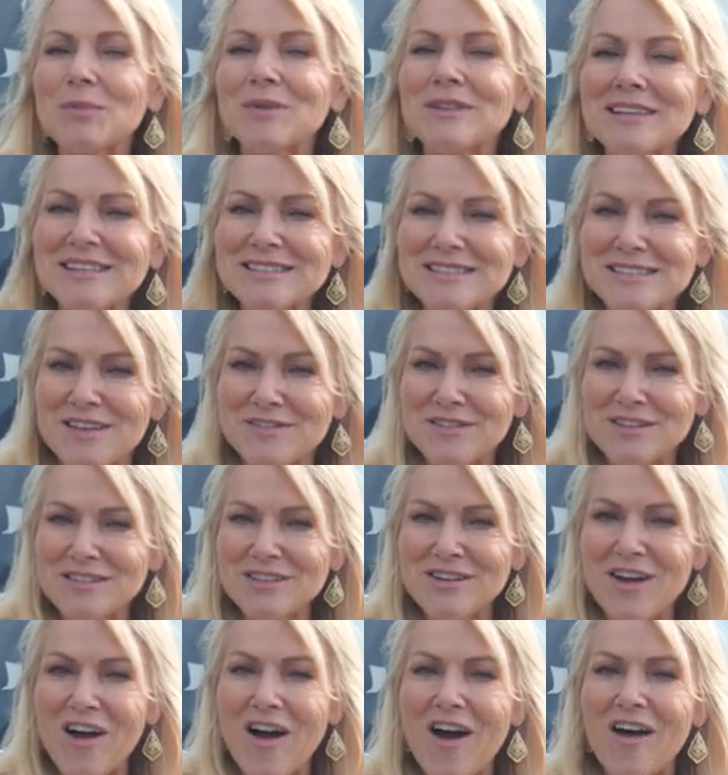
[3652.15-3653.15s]
please give us
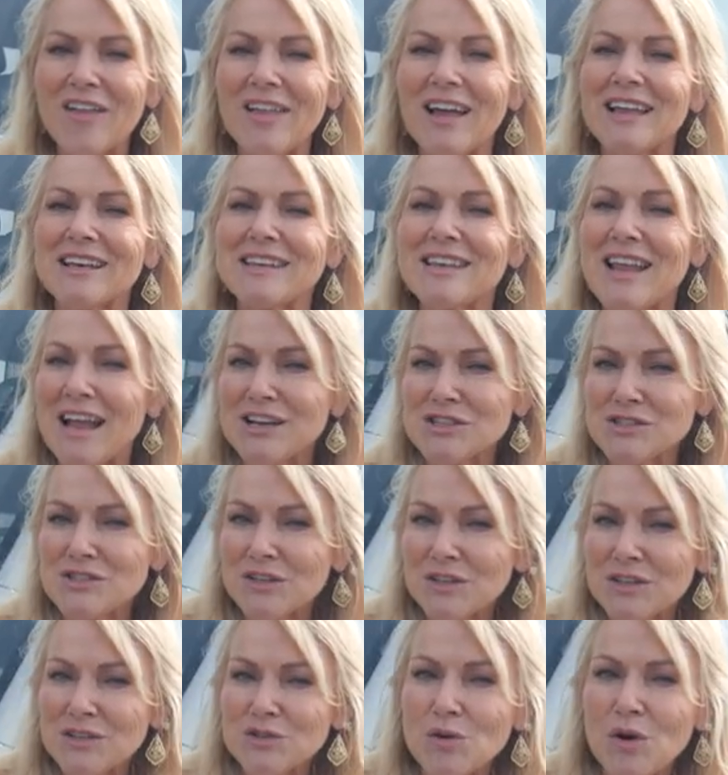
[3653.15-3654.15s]
a call at
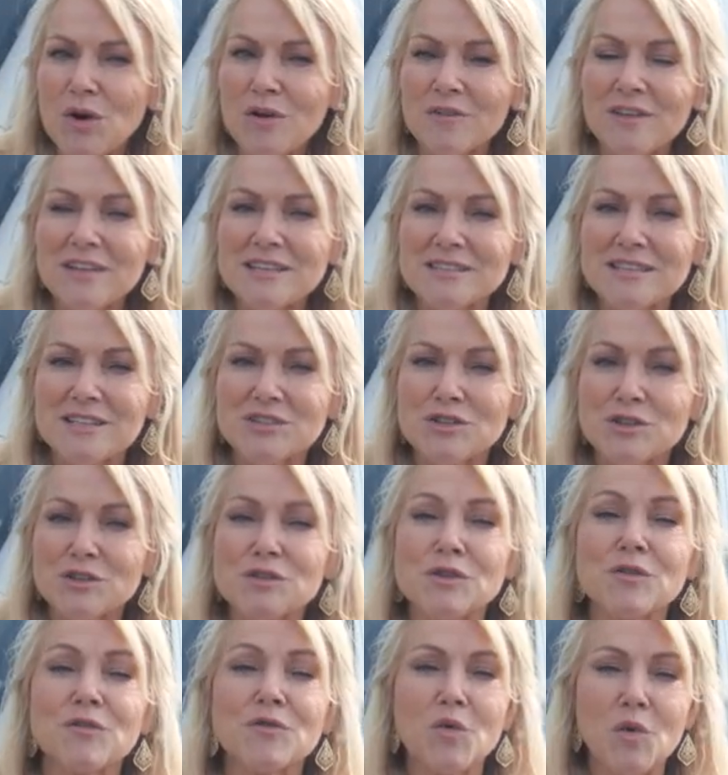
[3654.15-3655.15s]
National Indoor RV Centers,